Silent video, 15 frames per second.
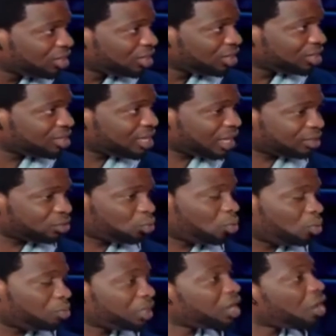that
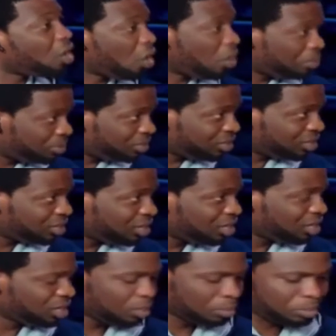will be curbed
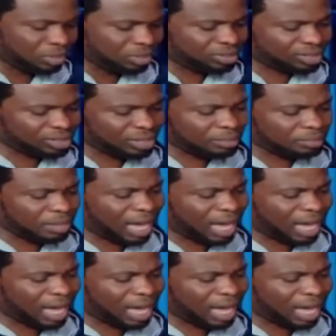but um, I